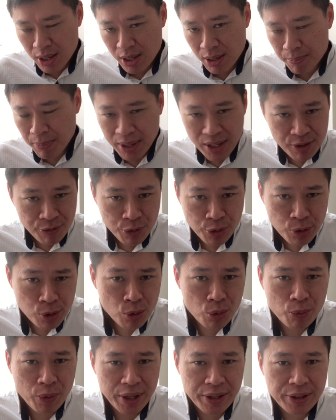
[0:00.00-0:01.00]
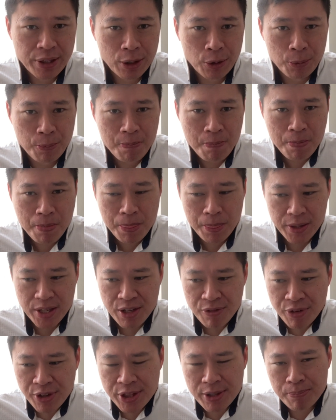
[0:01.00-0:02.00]
But if you look right now,
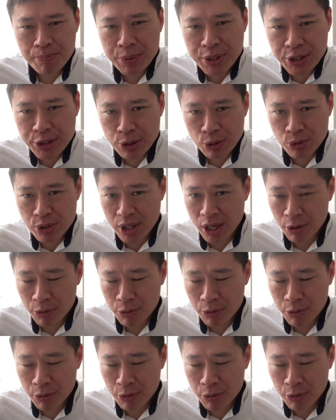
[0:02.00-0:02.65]
even the BTOs are